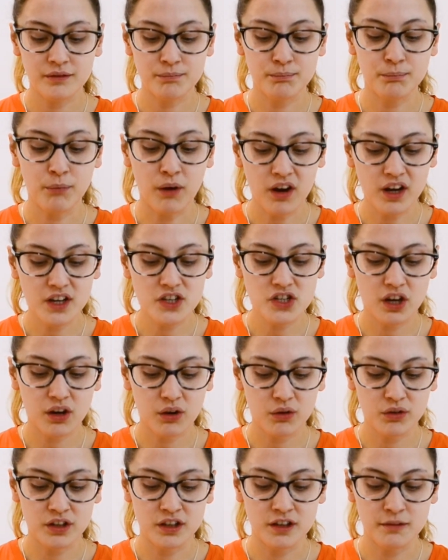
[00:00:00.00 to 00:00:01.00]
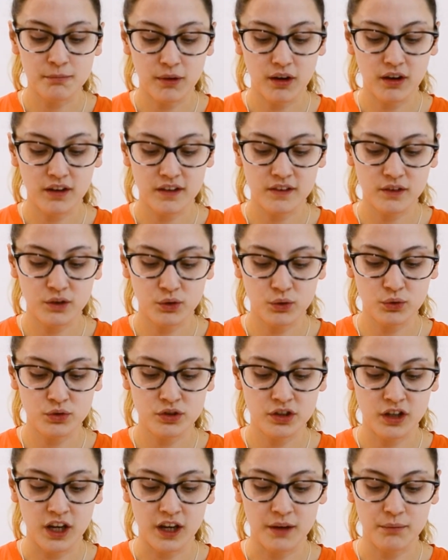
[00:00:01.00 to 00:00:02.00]
my childhood and my school
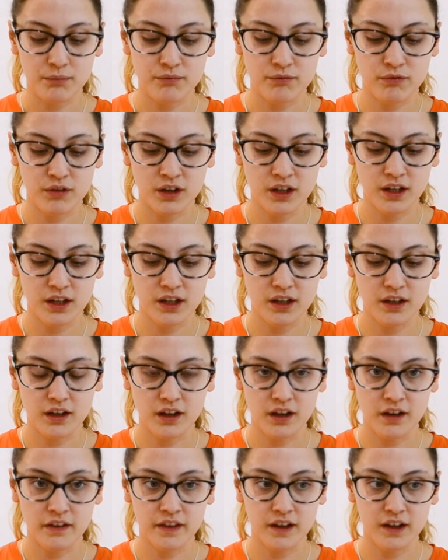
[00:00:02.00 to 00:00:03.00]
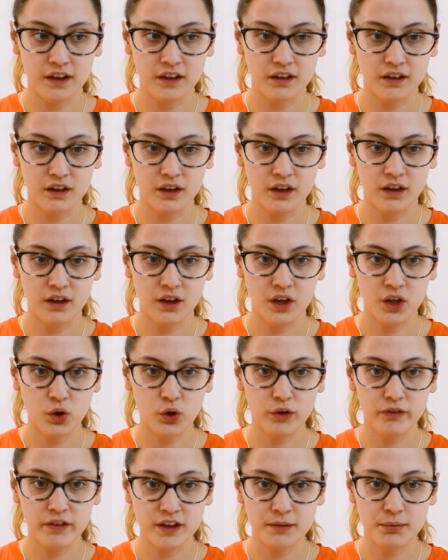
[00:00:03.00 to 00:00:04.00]
time really, I think a lot
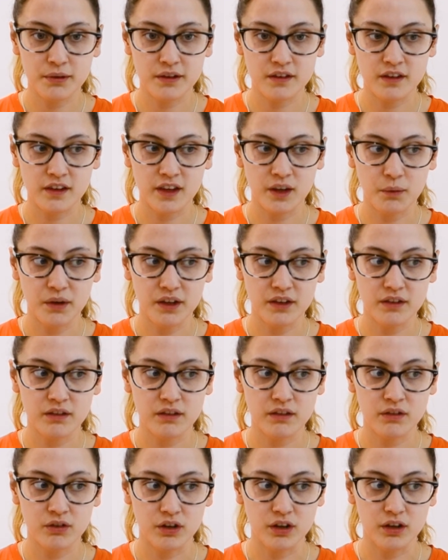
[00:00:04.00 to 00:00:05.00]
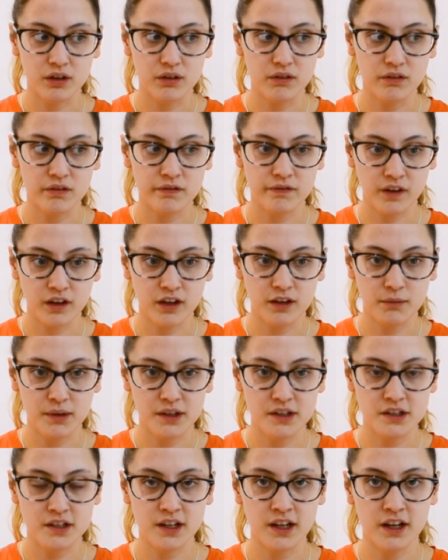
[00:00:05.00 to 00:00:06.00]
of the experiences I went through
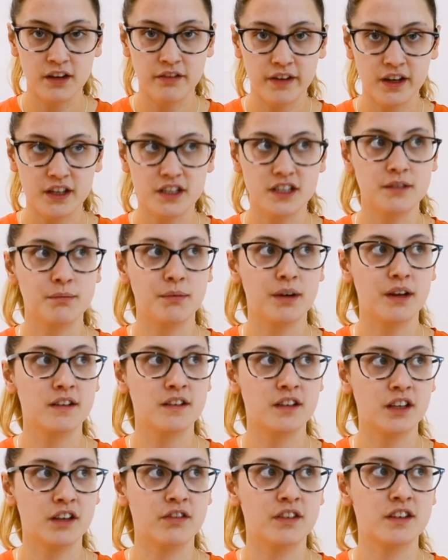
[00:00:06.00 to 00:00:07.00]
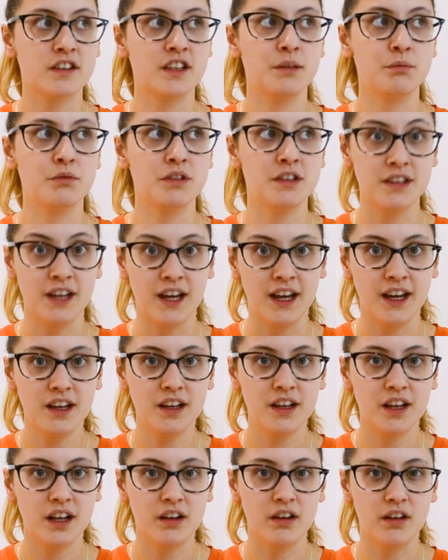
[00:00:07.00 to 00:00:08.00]
fundamentally affected my self-esteem today,
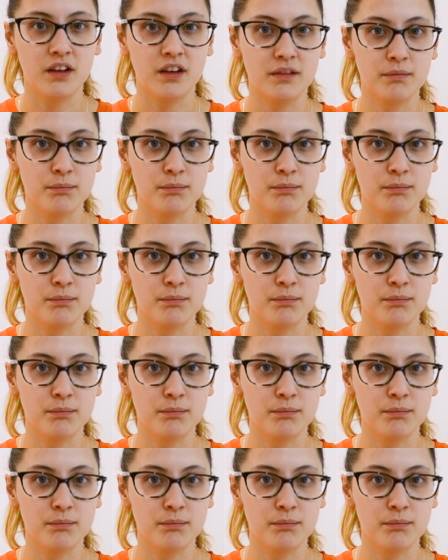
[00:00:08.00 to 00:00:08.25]
and like